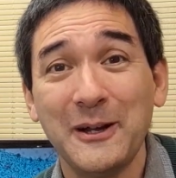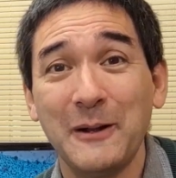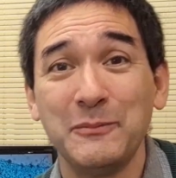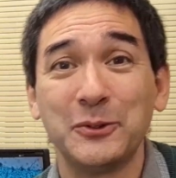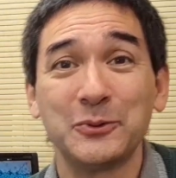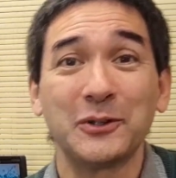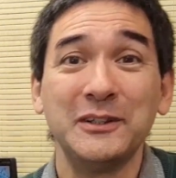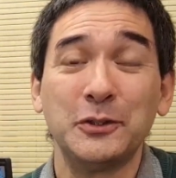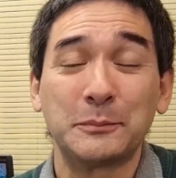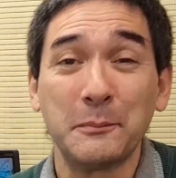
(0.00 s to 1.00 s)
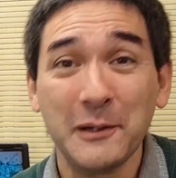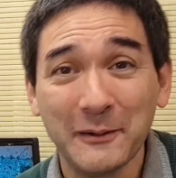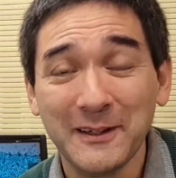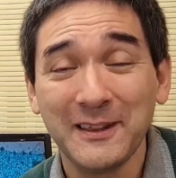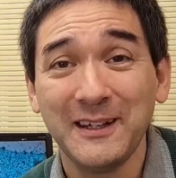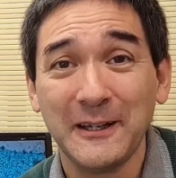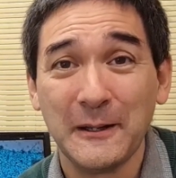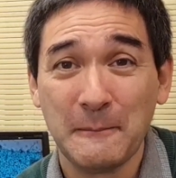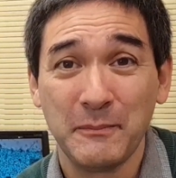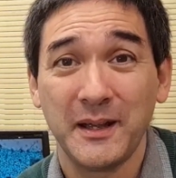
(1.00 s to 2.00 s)
Um, you do not need to prepare anything,
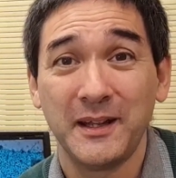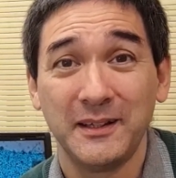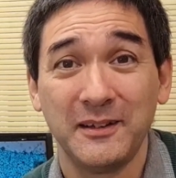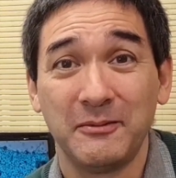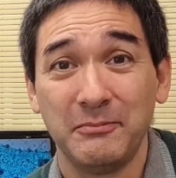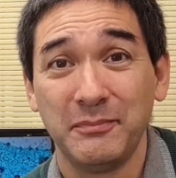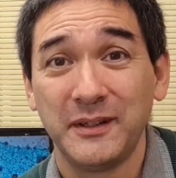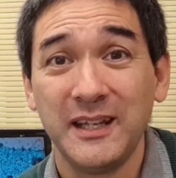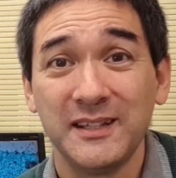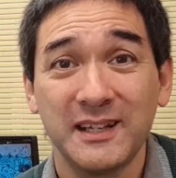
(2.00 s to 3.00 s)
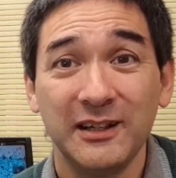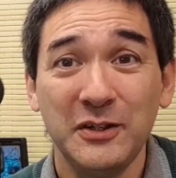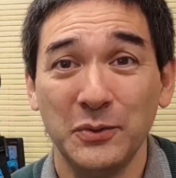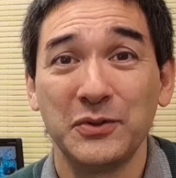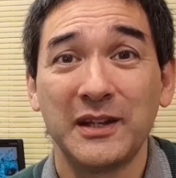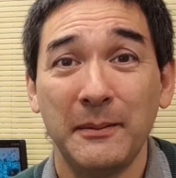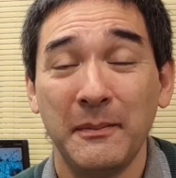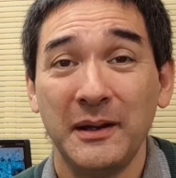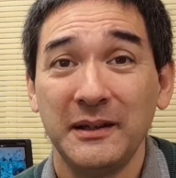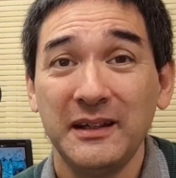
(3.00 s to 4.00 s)
and uh, kids can use
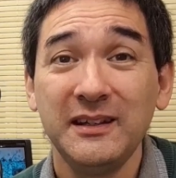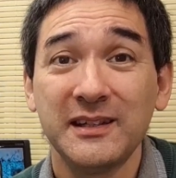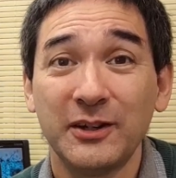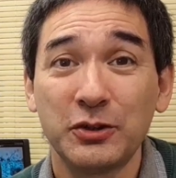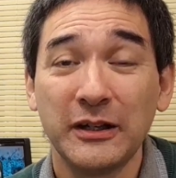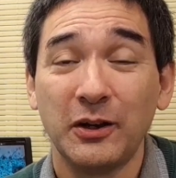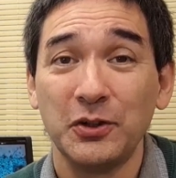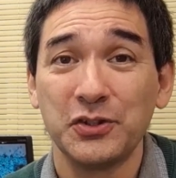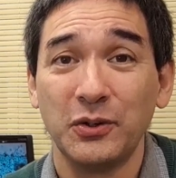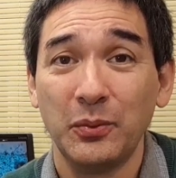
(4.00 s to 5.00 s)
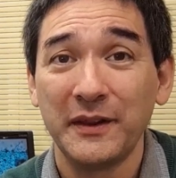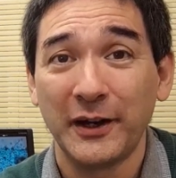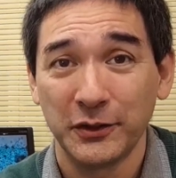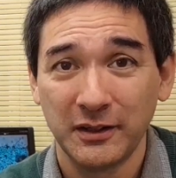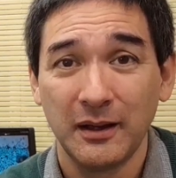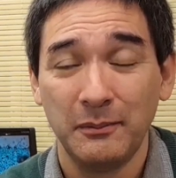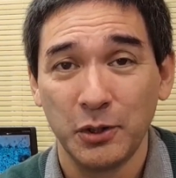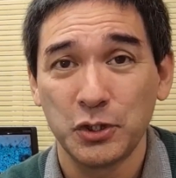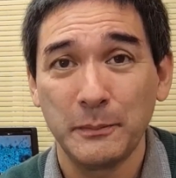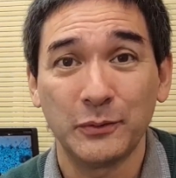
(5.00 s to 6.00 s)
them essentially also without uh,
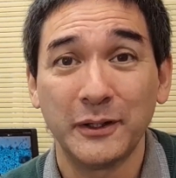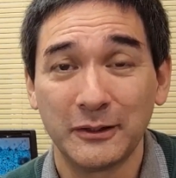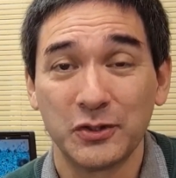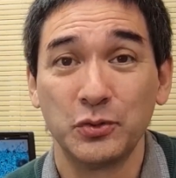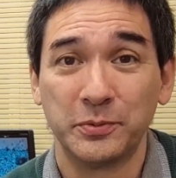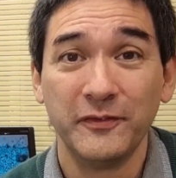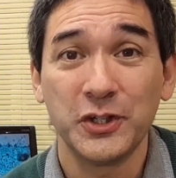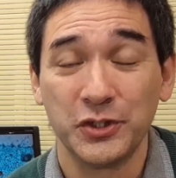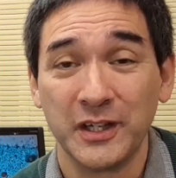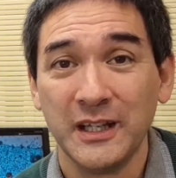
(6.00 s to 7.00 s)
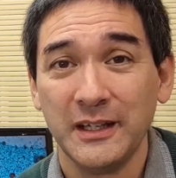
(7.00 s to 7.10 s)
much parental supervision.